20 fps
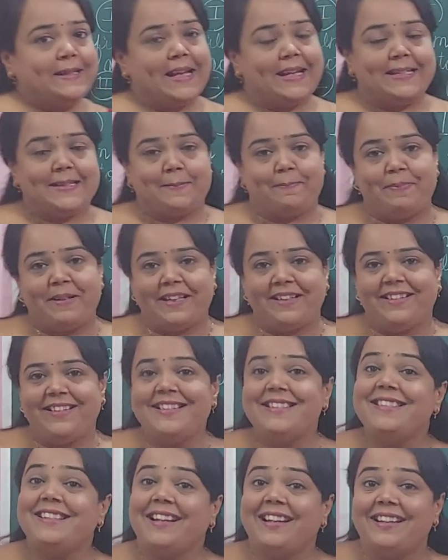aspect
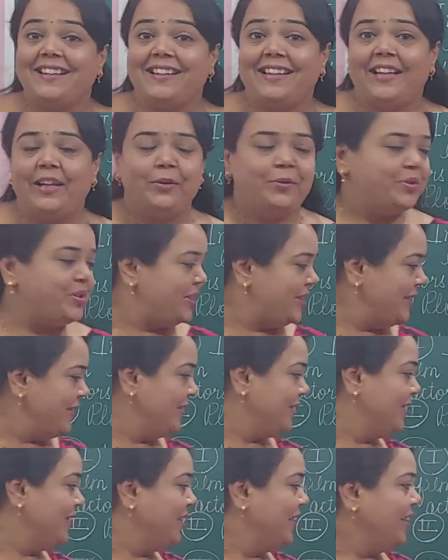is
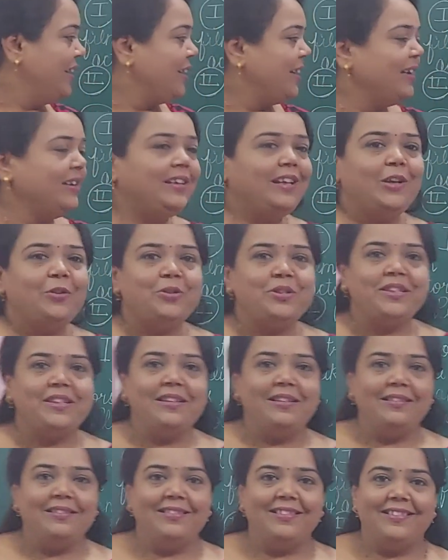conclusion.
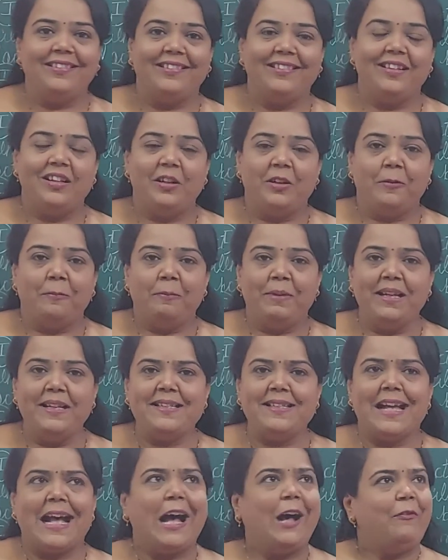Conclusion
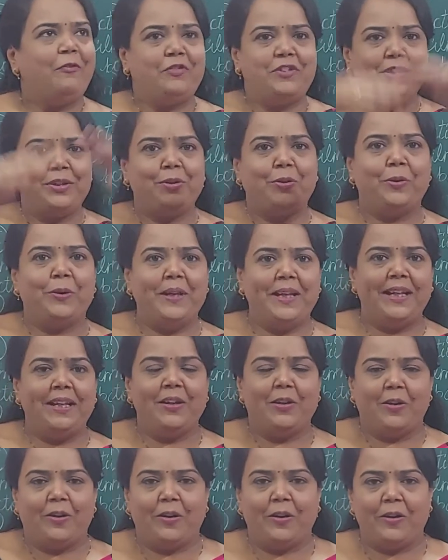means after
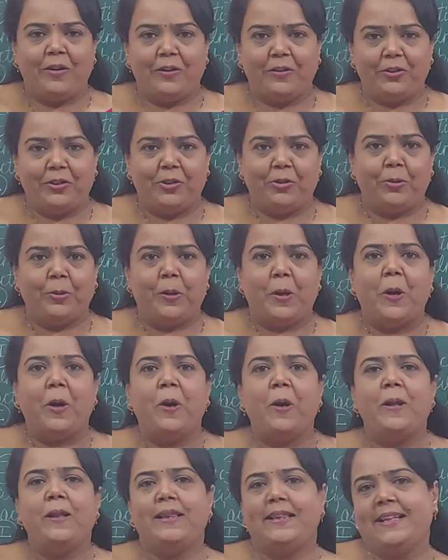going through
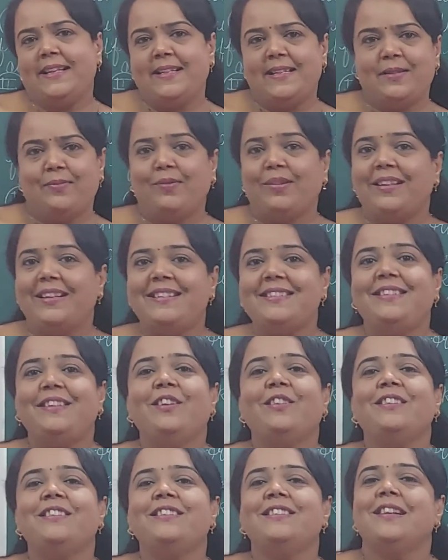all this, what is
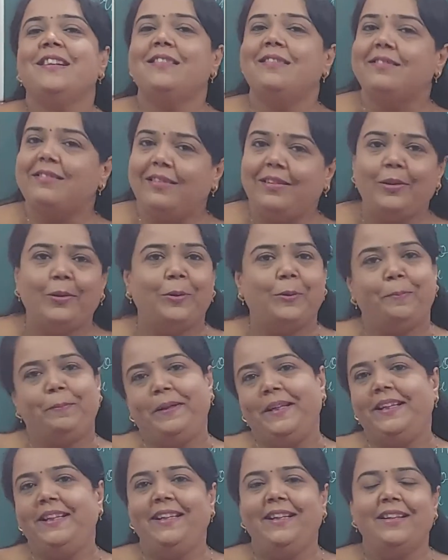your general
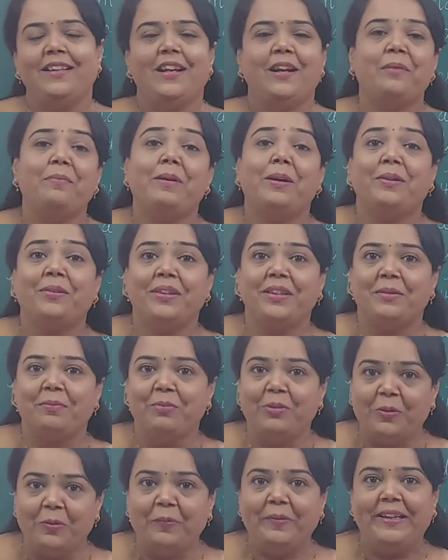opinion about the
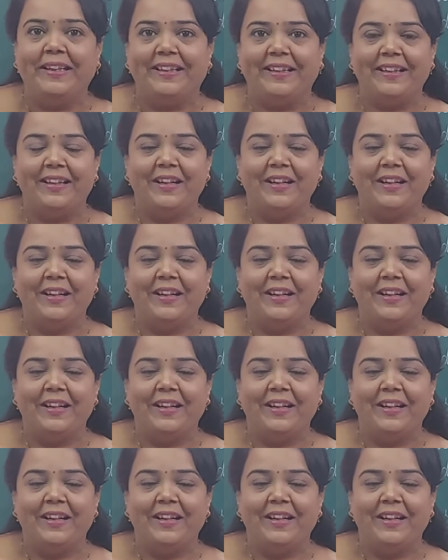movie?